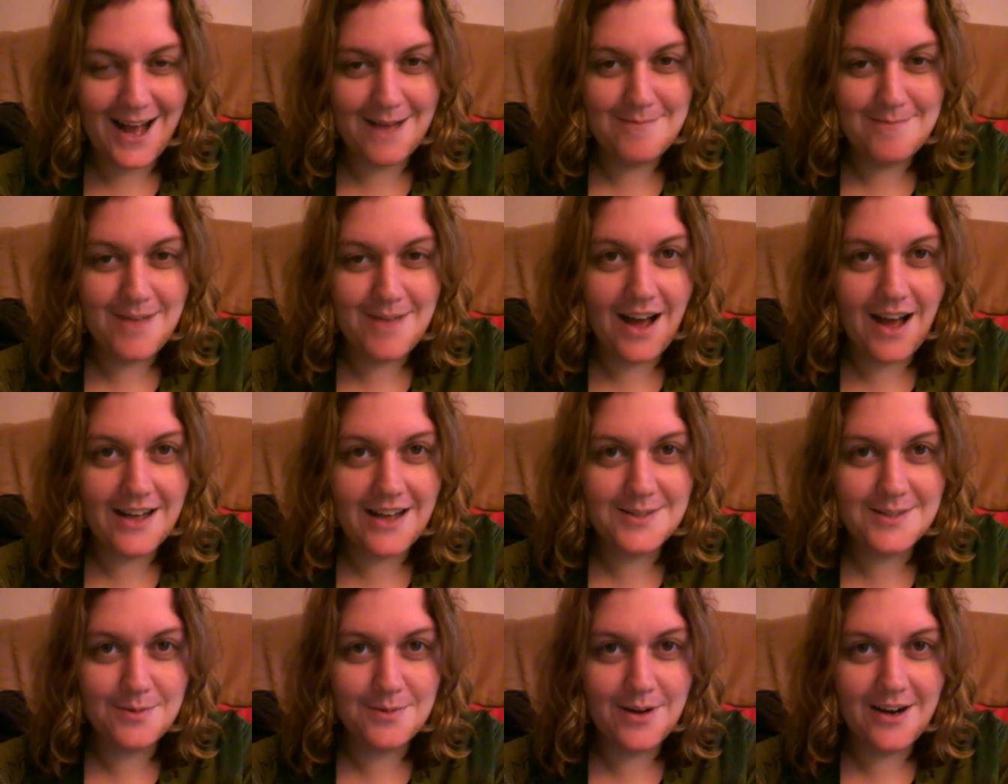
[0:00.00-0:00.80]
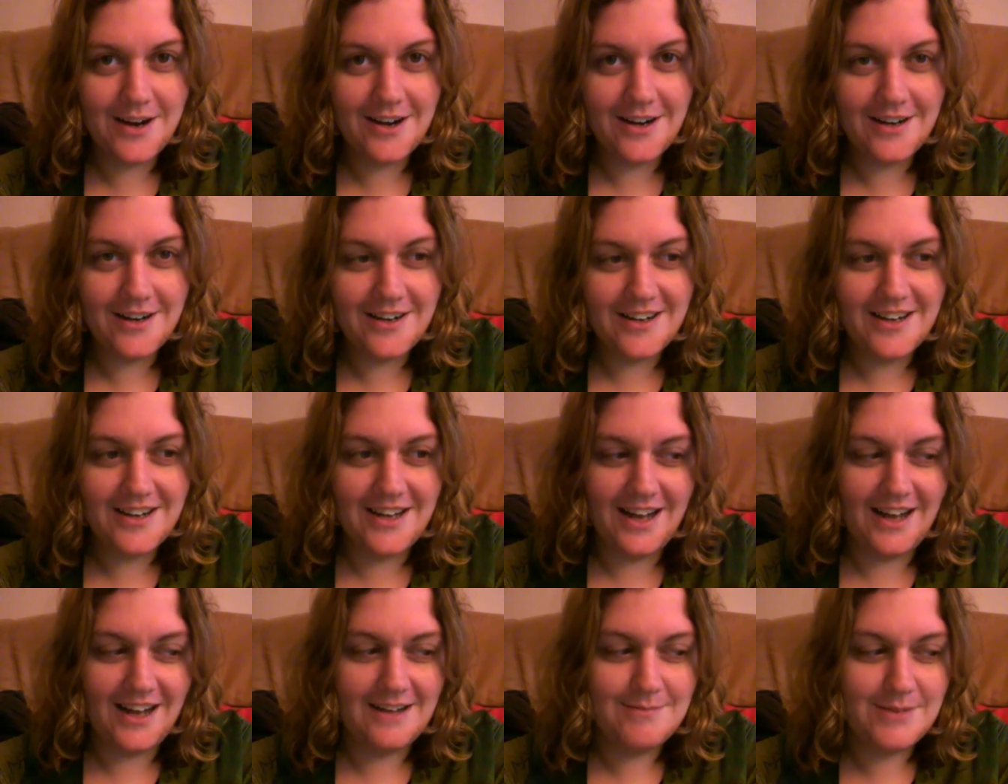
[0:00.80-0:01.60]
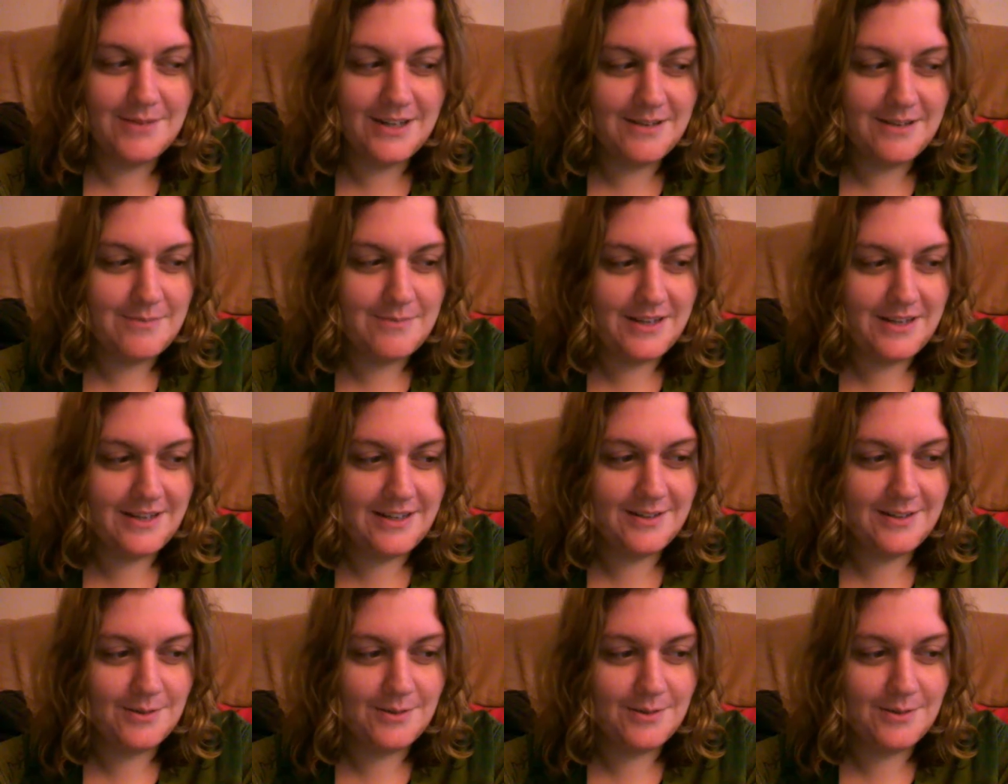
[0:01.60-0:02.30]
I'm, I swear, I'm gonna be